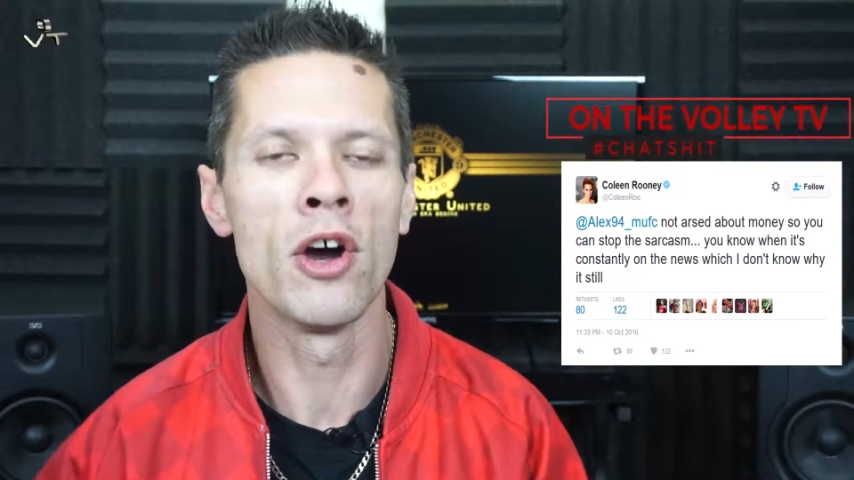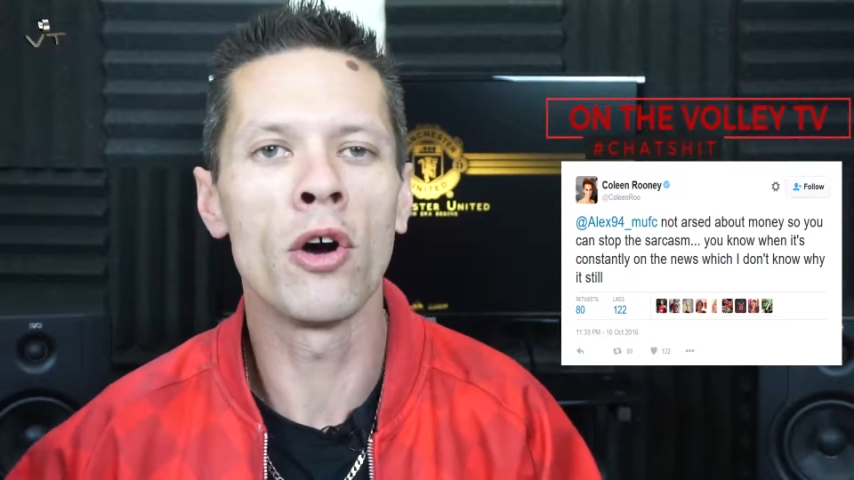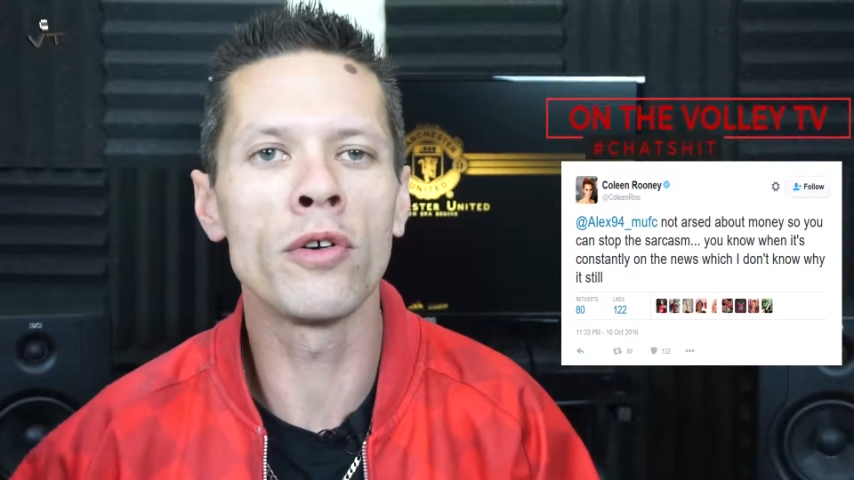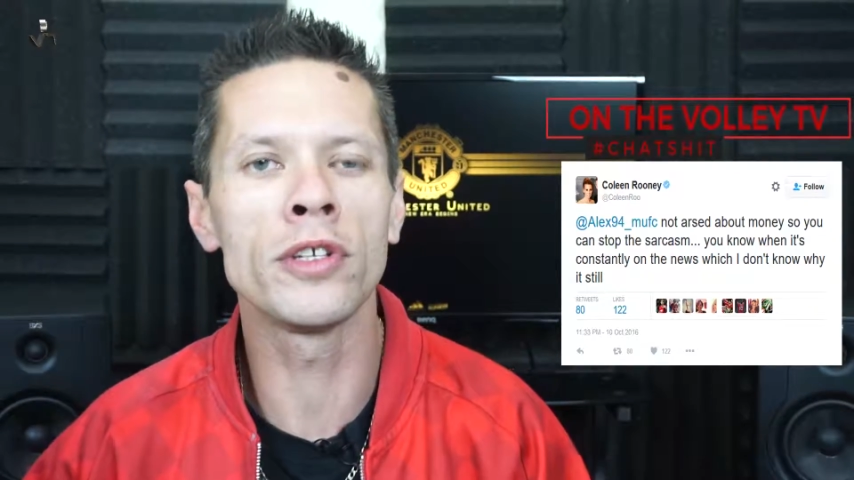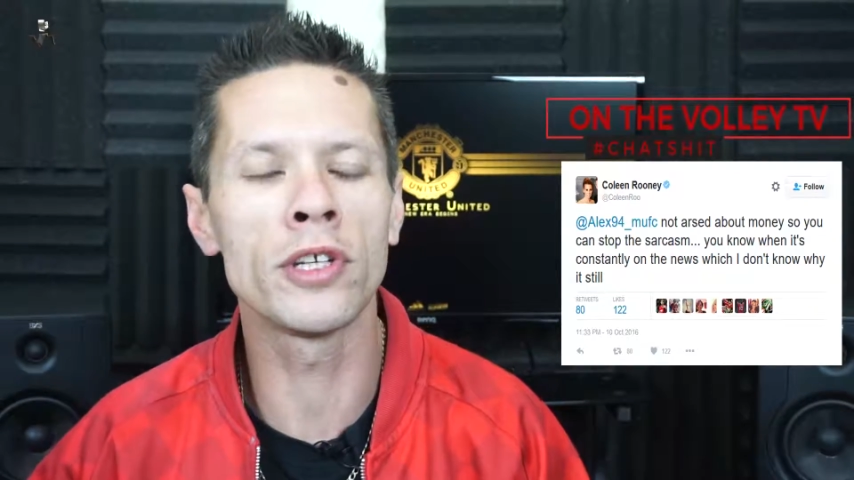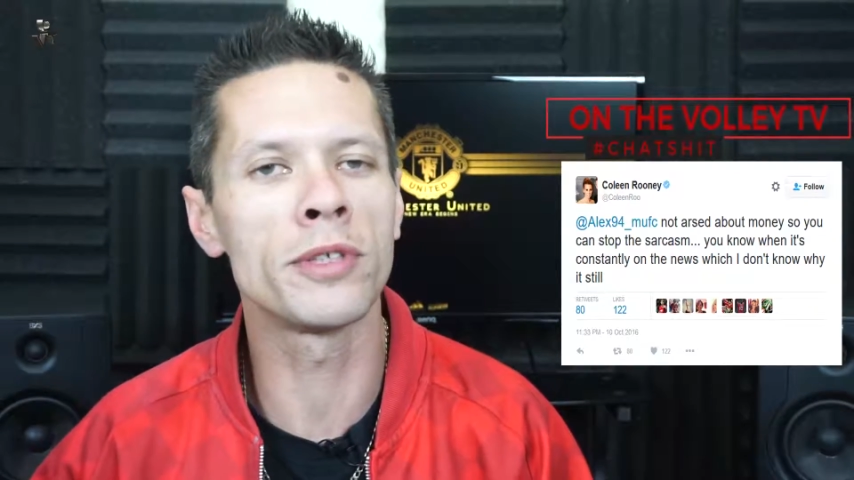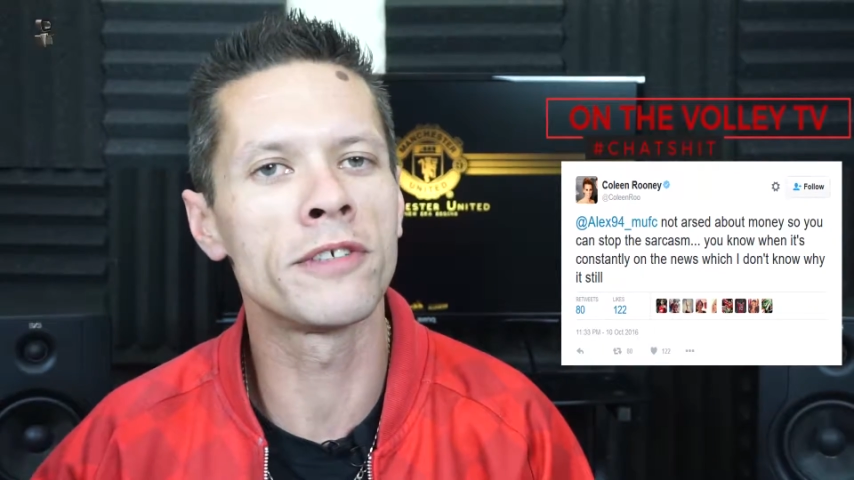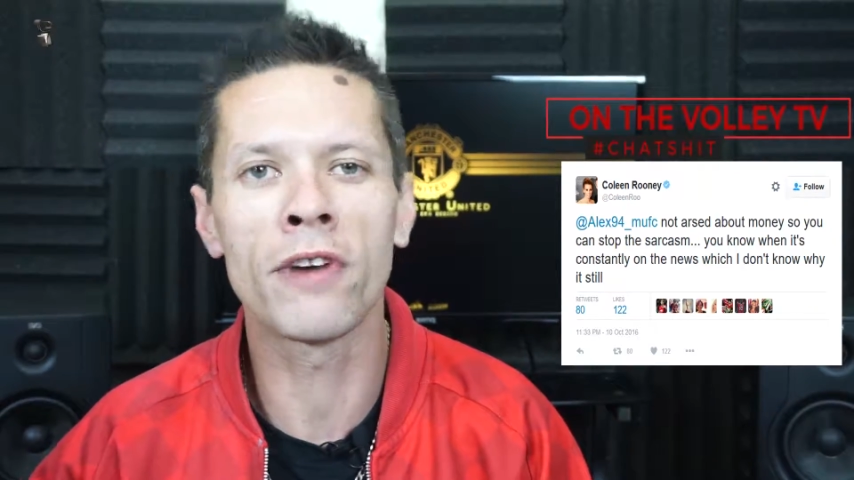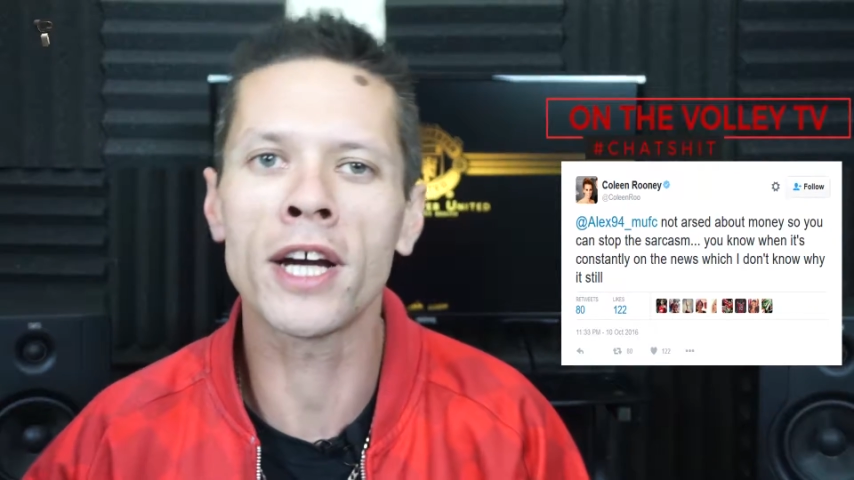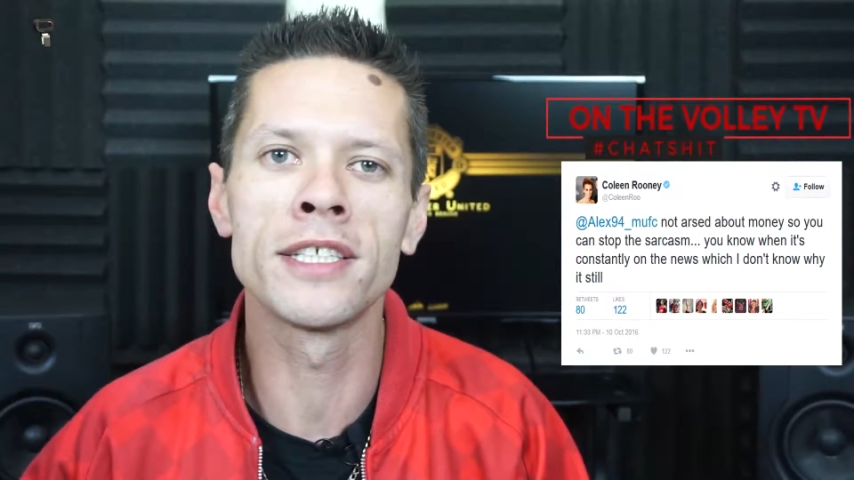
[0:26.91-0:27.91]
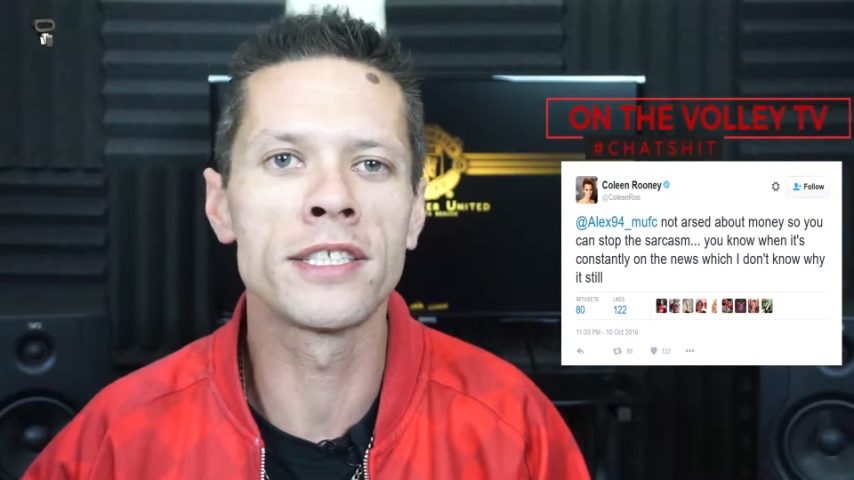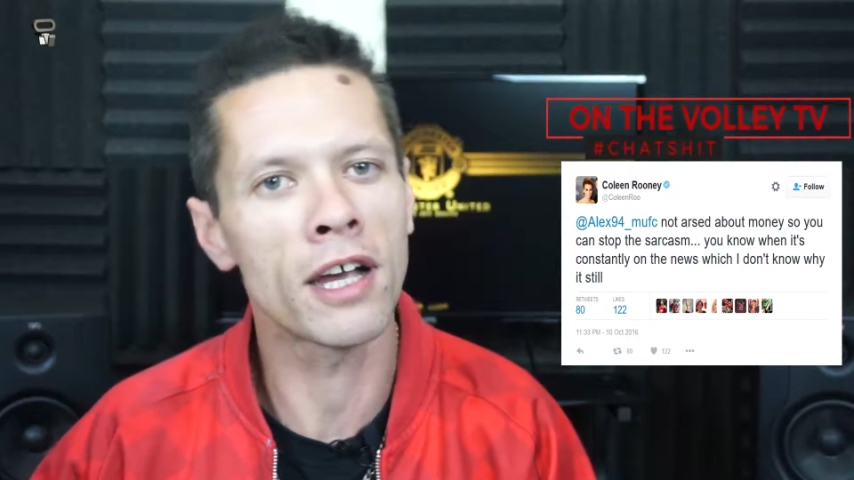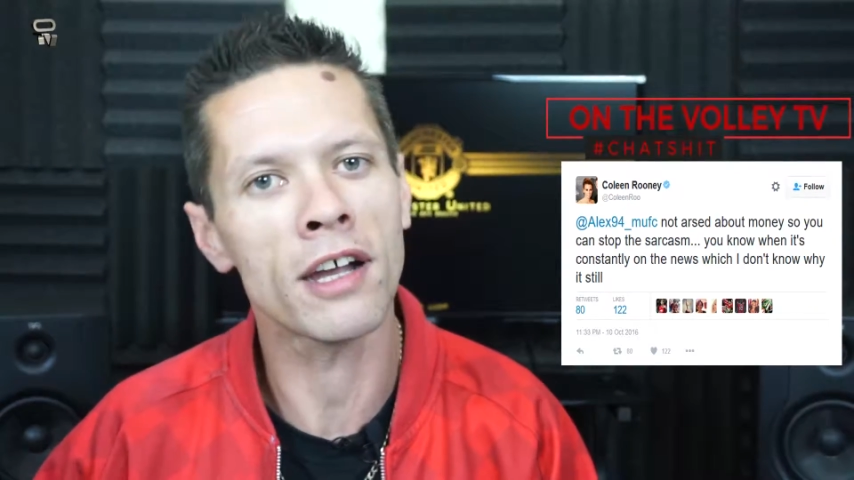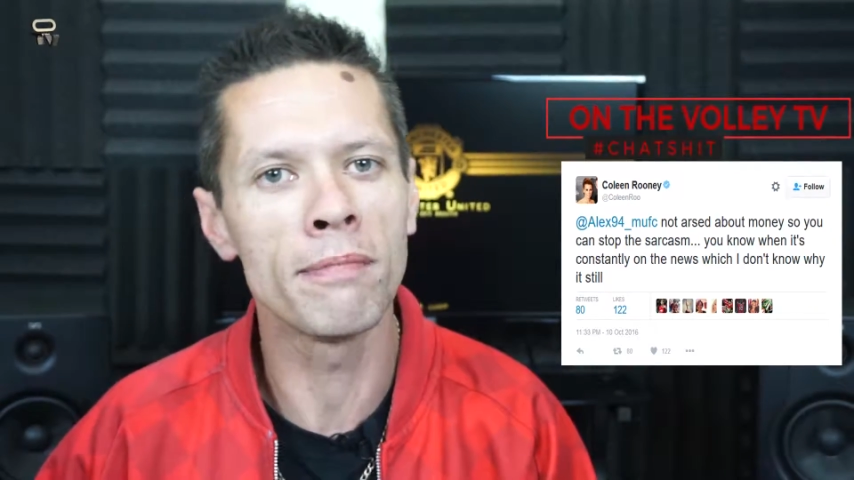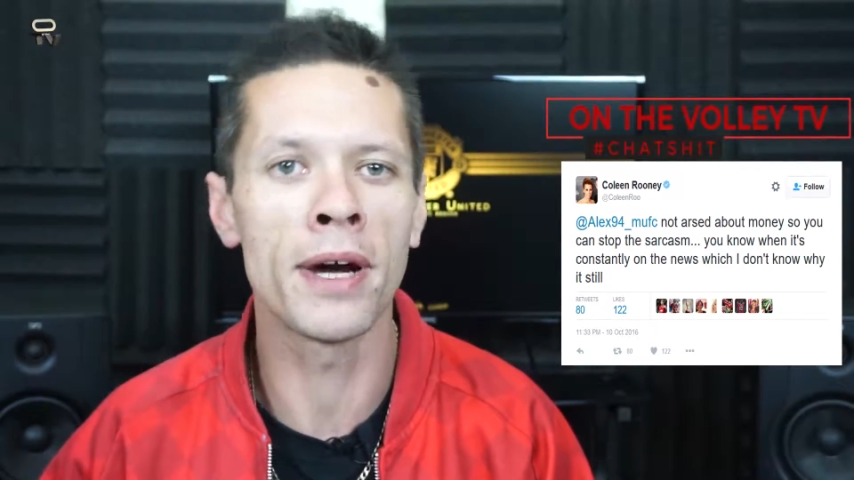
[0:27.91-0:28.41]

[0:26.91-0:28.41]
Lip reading: All you do is fucking suck